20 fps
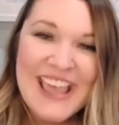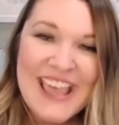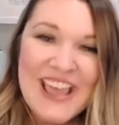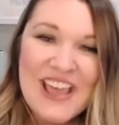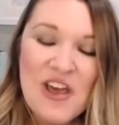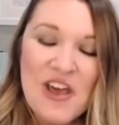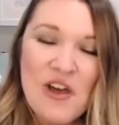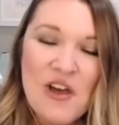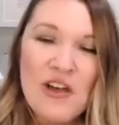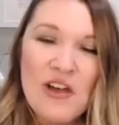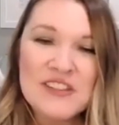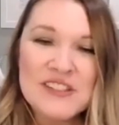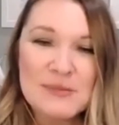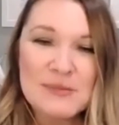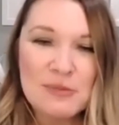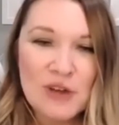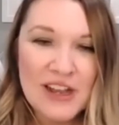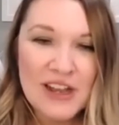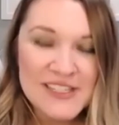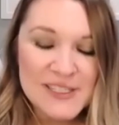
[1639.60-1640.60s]
called
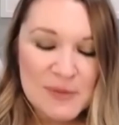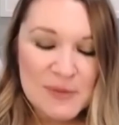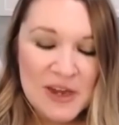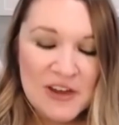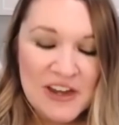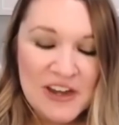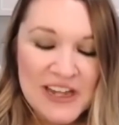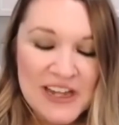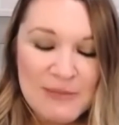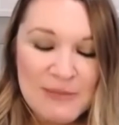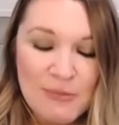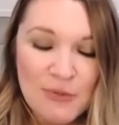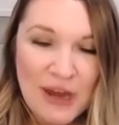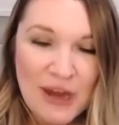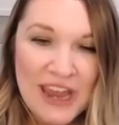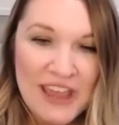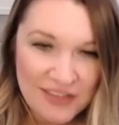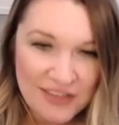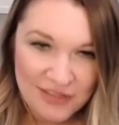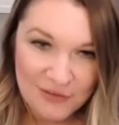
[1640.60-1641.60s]
Prosperity
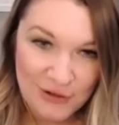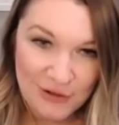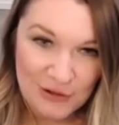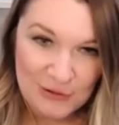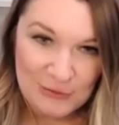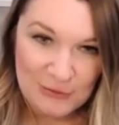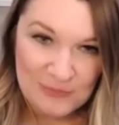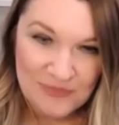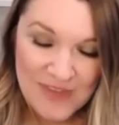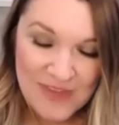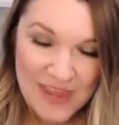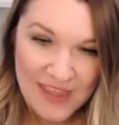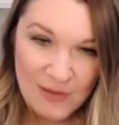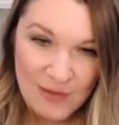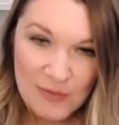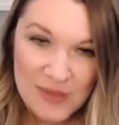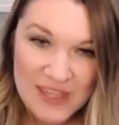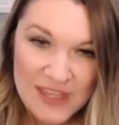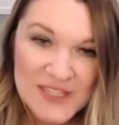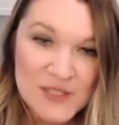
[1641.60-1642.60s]
Breakthrough,
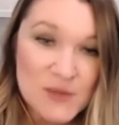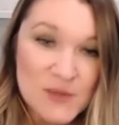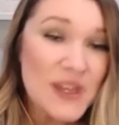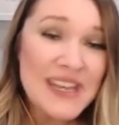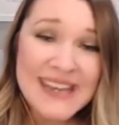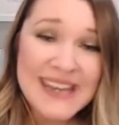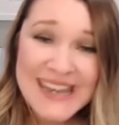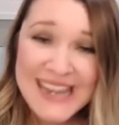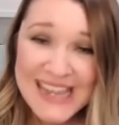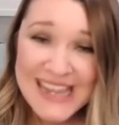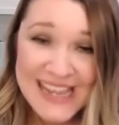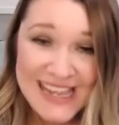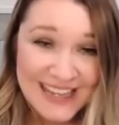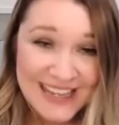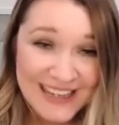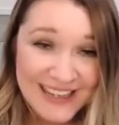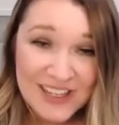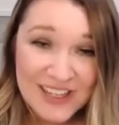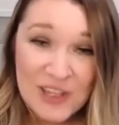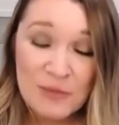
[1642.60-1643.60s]
because we
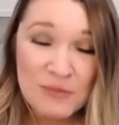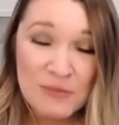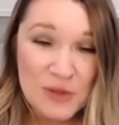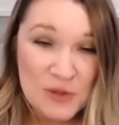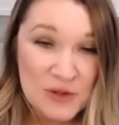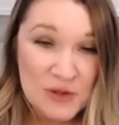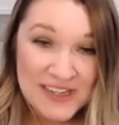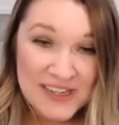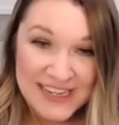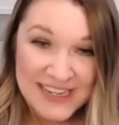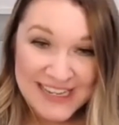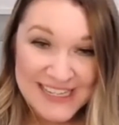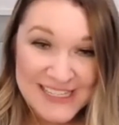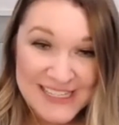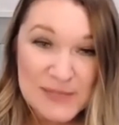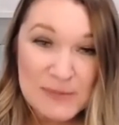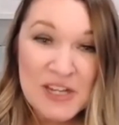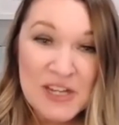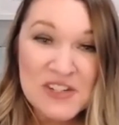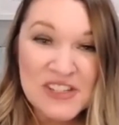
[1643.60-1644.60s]
need community,
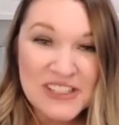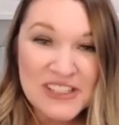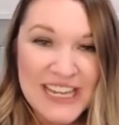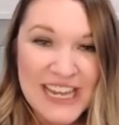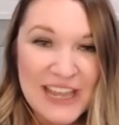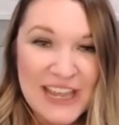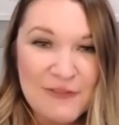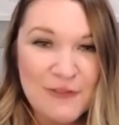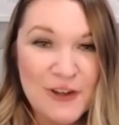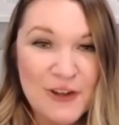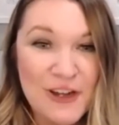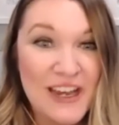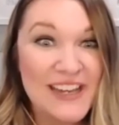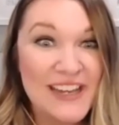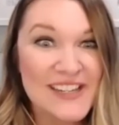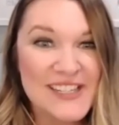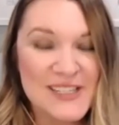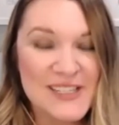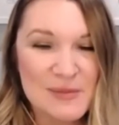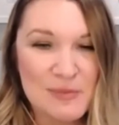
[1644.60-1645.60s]
especially if we're
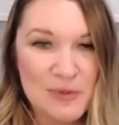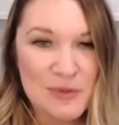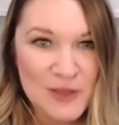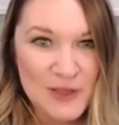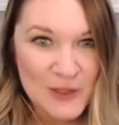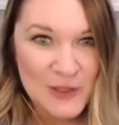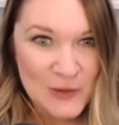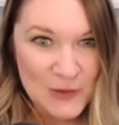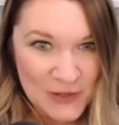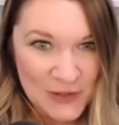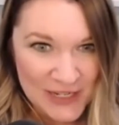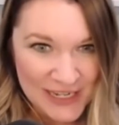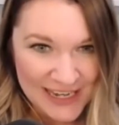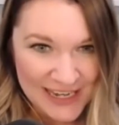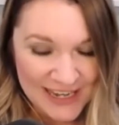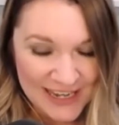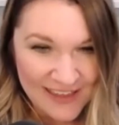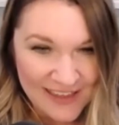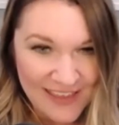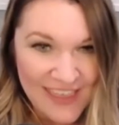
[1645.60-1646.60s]

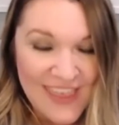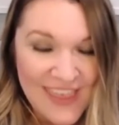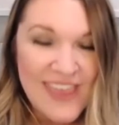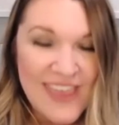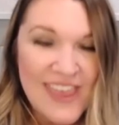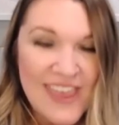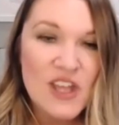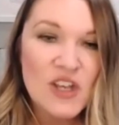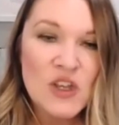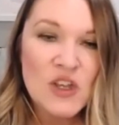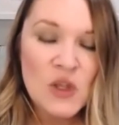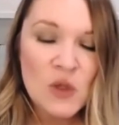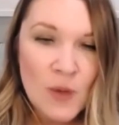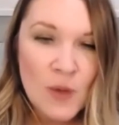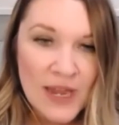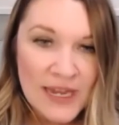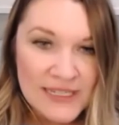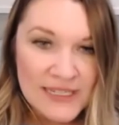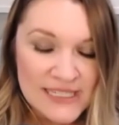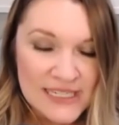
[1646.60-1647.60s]
exploring new
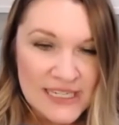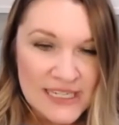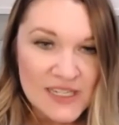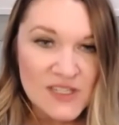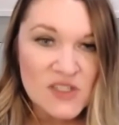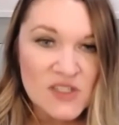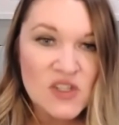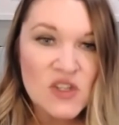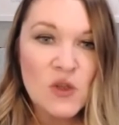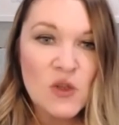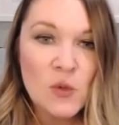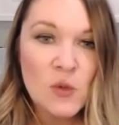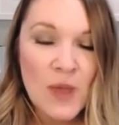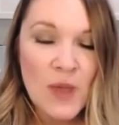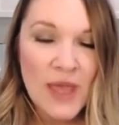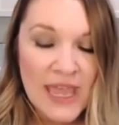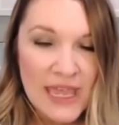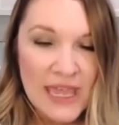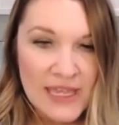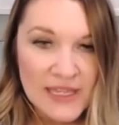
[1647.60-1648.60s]
ideas, new
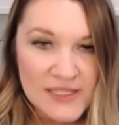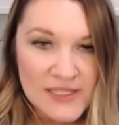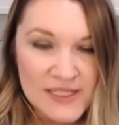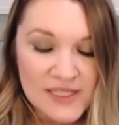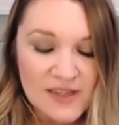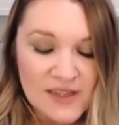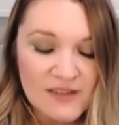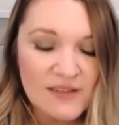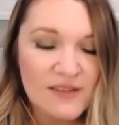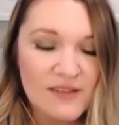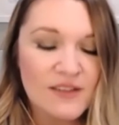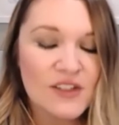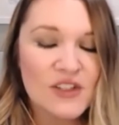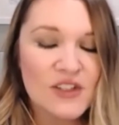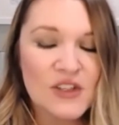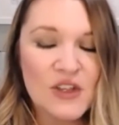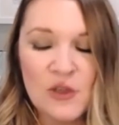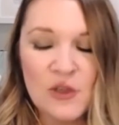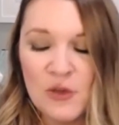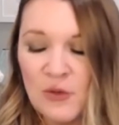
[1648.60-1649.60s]
ways,
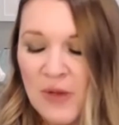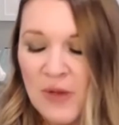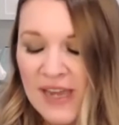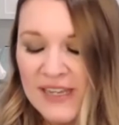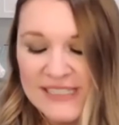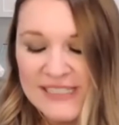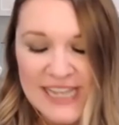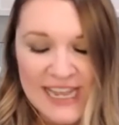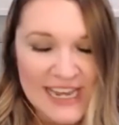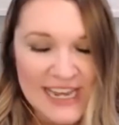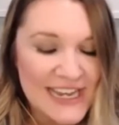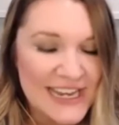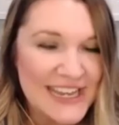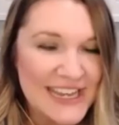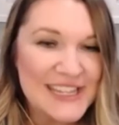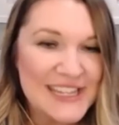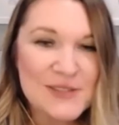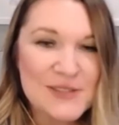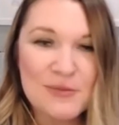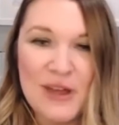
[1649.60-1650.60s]
new
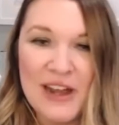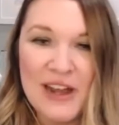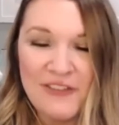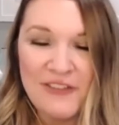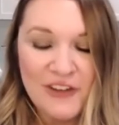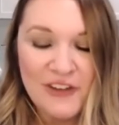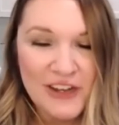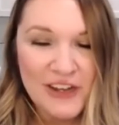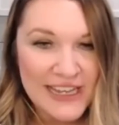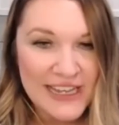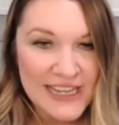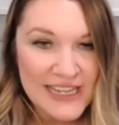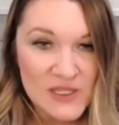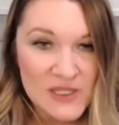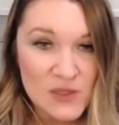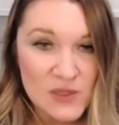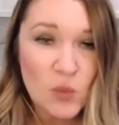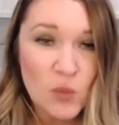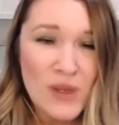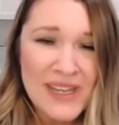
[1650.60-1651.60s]
identities, whatever it
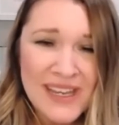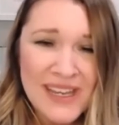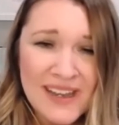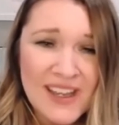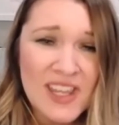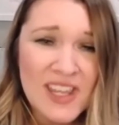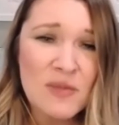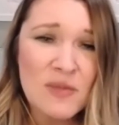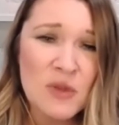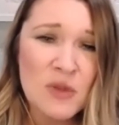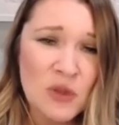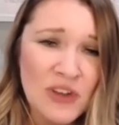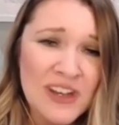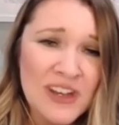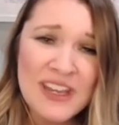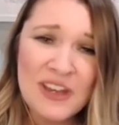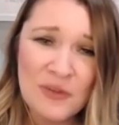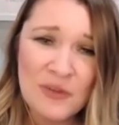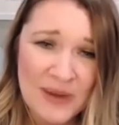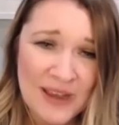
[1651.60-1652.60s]
is. We need a
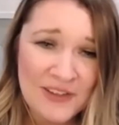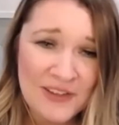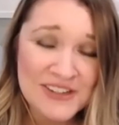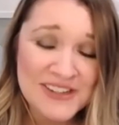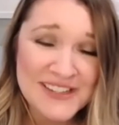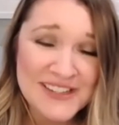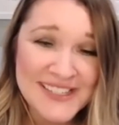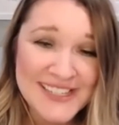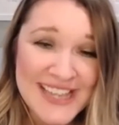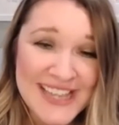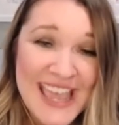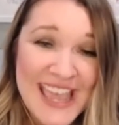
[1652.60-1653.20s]
community around us